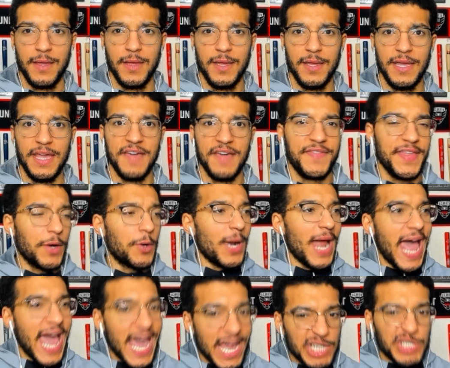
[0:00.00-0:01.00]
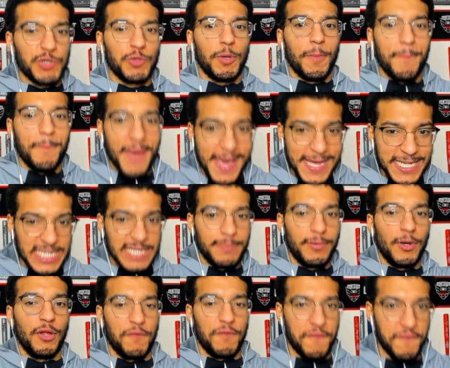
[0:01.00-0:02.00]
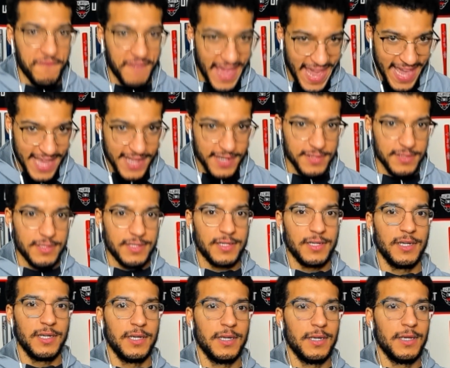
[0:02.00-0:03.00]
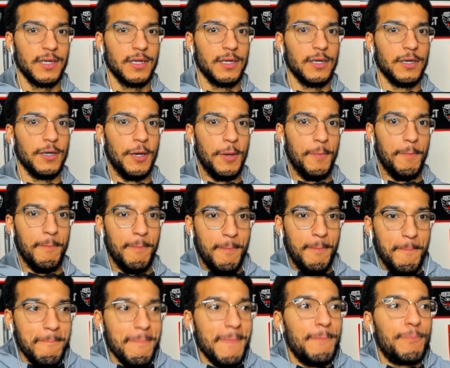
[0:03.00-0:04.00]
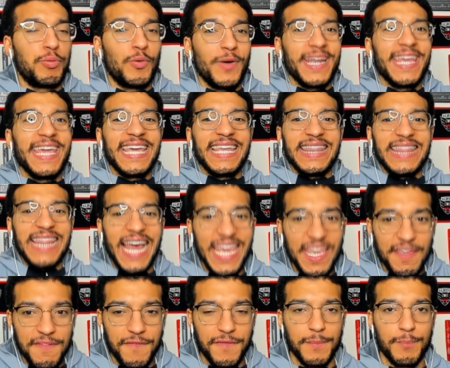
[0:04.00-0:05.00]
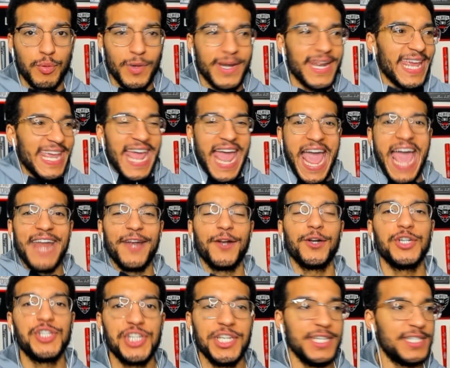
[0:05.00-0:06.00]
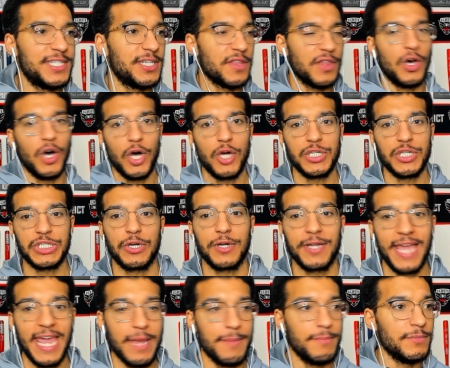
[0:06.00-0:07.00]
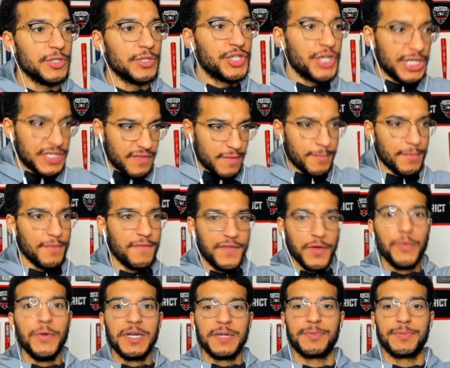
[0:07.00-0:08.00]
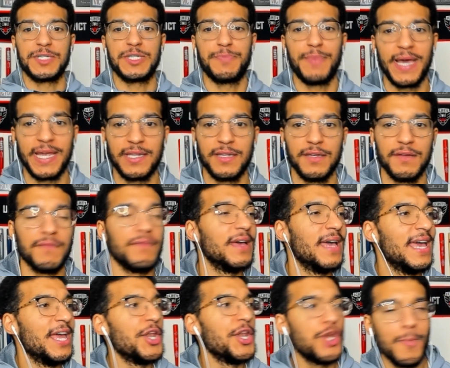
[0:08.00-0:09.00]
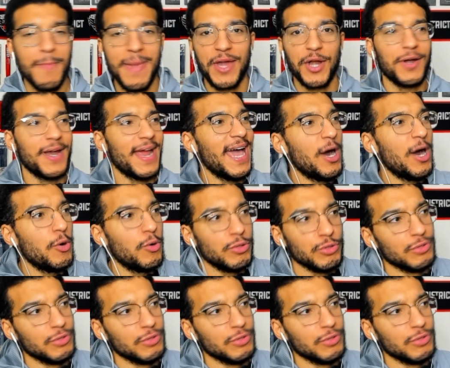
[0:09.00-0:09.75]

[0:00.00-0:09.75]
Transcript: If there were actual basketball fans bringing life, bringing energy to the All-Star Game, just from a viewing perspective, no matter how